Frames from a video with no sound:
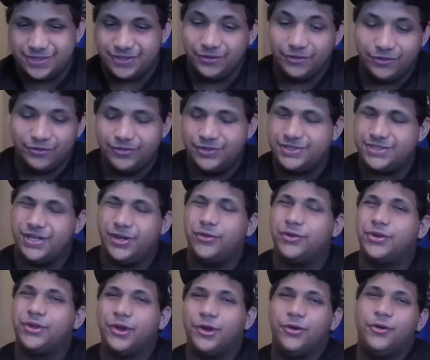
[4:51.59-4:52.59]
The only reason I
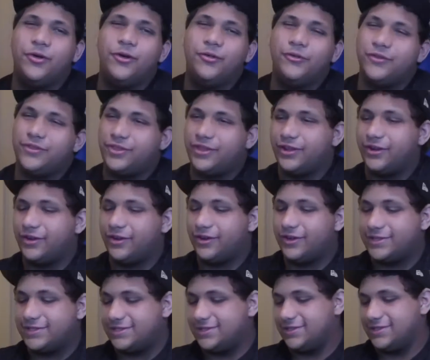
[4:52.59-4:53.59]
would go over there
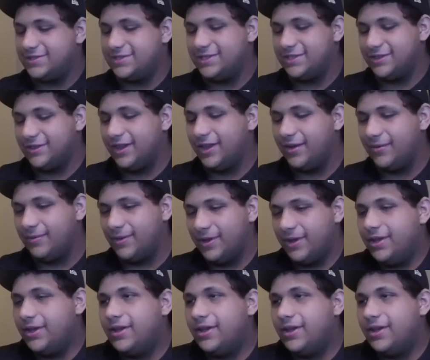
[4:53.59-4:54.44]
is to see them,